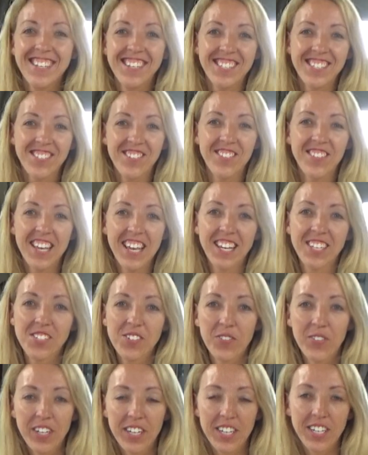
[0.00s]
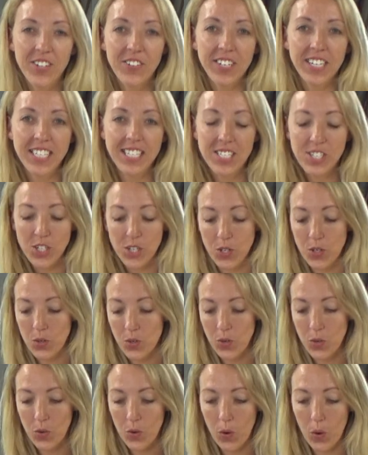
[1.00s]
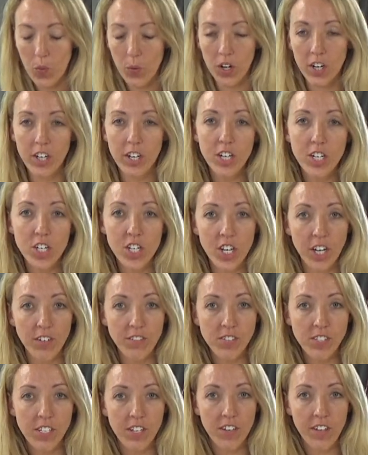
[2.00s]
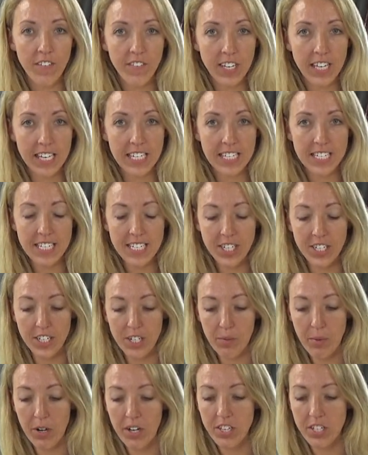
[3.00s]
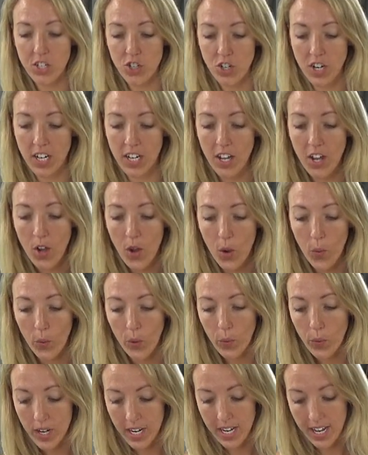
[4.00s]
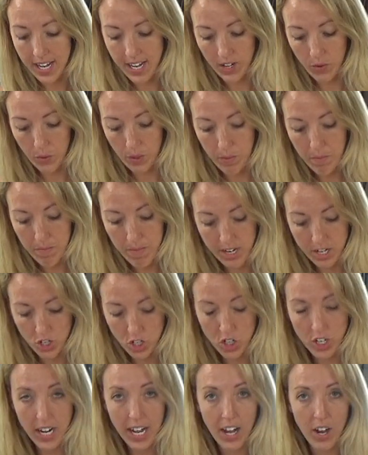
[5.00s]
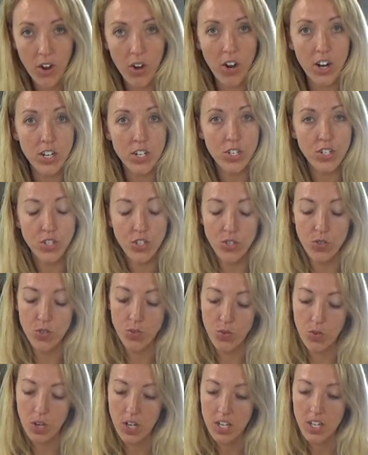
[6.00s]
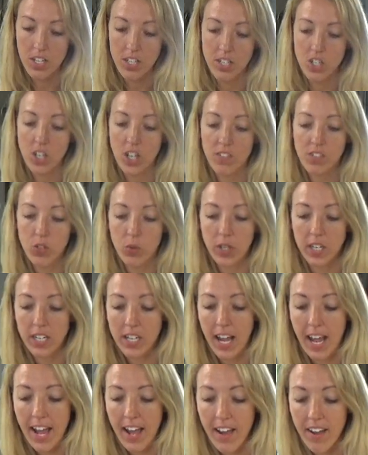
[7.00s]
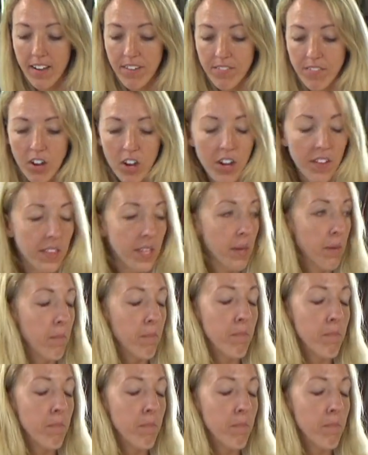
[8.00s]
So next we are going to work on our shelves, the interior part of the trunk. We went ahead and we measured out our 2 shelves that we're going to have on the